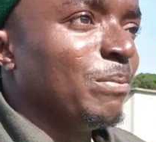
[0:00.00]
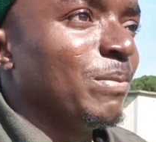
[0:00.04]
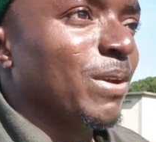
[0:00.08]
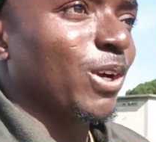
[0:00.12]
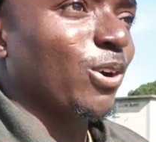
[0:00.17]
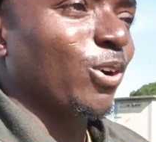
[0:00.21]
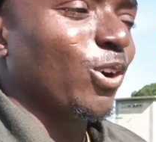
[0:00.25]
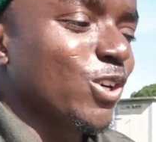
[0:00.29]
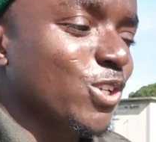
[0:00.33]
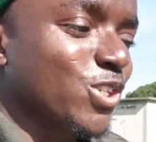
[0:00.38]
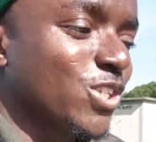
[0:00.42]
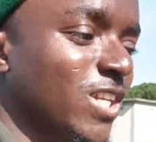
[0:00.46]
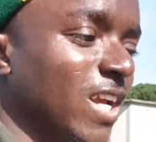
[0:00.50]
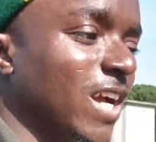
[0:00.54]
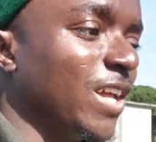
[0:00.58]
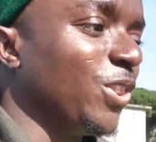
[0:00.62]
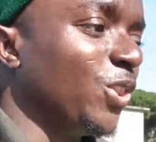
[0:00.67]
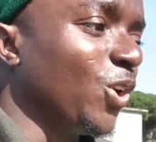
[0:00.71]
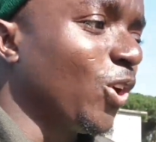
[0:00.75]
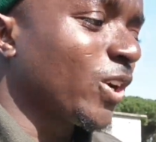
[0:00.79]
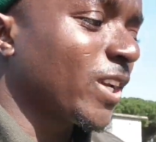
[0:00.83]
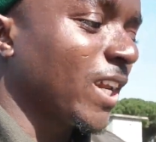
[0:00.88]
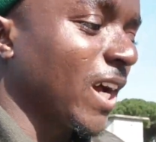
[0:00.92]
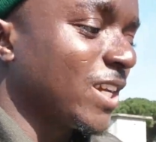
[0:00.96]
because
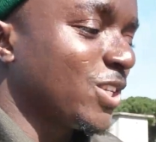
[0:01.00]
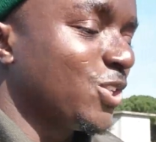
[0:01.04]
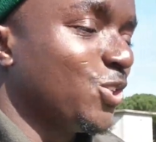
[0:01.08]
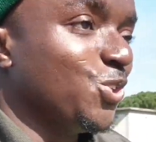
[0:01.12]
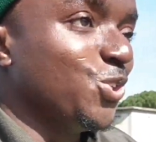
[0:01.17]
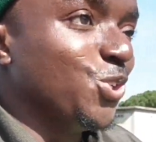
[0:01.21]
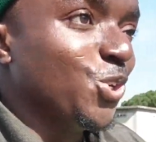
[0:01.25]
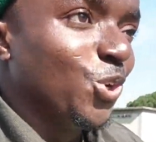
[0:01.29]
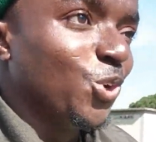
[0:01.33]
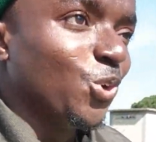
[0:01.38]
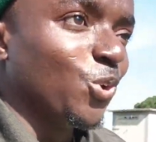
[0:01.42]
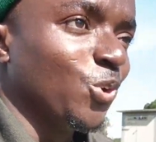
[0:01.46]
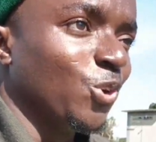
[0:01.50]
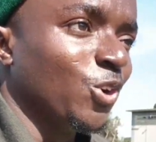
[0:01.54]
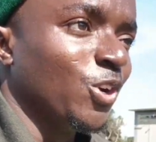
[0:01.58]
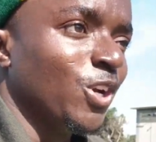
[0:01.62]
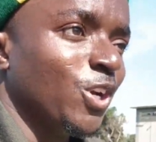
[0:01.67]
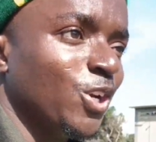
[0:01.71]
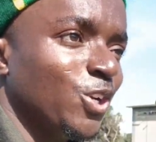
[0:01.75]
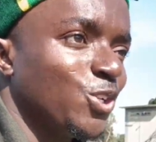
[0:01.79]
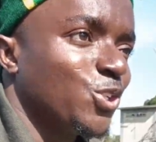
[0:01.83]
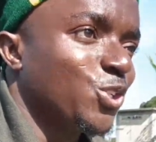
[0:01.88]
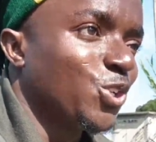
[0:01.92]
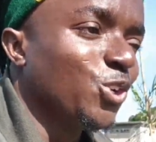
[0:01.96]
they know that you
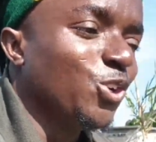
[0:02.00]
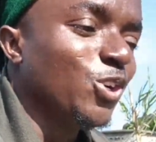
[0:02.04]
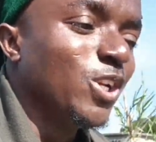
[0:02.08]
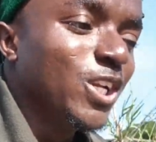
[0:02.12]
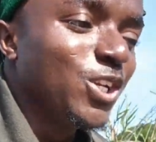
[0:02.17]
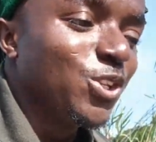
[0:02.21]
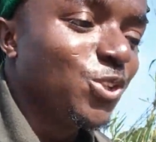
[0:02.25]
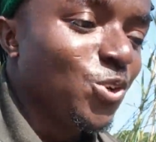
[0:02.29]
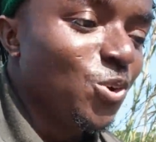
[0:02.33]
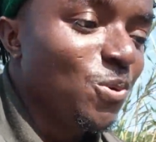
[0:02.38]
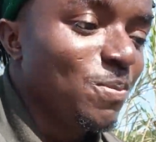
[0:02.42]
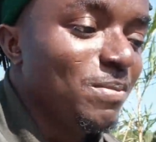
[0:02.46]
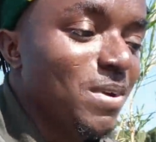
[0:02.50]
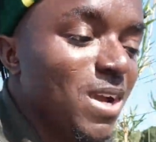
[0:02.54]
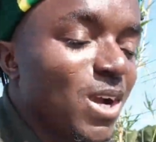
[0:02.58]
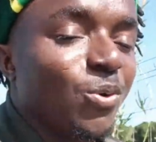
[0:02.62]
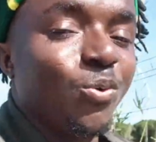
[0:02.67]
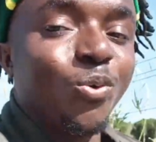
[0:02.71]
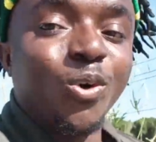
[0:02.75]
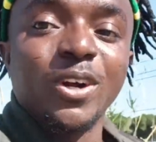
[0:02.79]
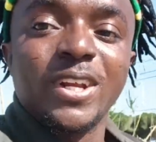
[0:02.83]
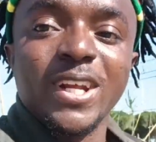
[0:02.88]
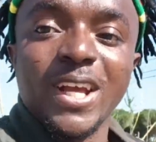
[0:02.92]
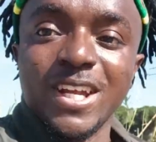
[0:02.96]
truly do
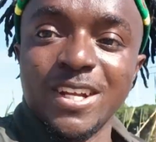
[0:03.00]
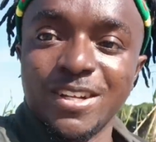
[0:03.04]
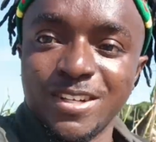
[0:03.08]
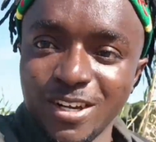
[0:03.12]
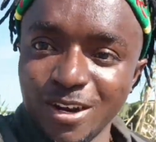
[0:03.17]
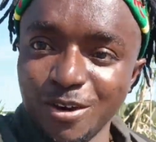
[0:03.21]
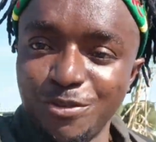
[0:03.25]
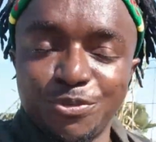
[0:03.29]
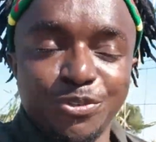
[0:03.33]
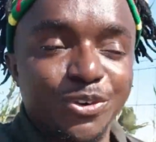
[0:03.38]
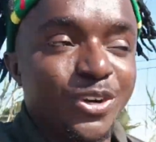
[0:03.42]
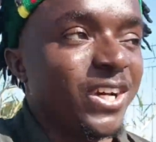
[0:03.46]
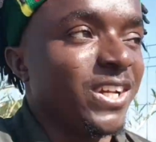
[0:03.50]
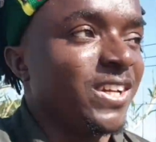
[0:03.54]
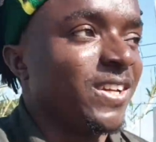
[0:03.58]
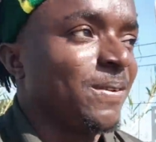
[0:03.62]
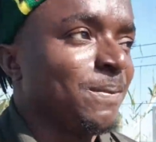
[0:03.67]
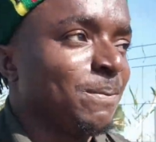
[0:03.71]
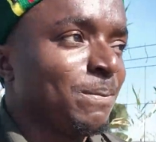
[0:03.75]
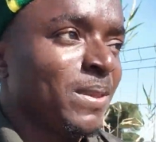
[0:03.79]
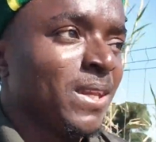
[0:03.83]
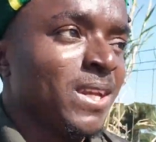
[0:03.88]
make what a difference.